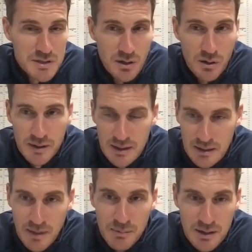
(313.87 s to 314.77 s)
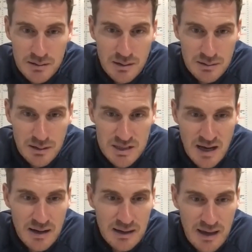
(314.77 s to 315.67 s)
So maybe the, the, the
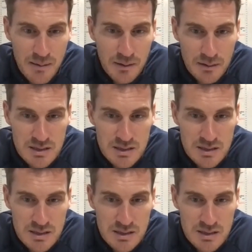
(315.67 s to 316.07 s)
Saturday game and the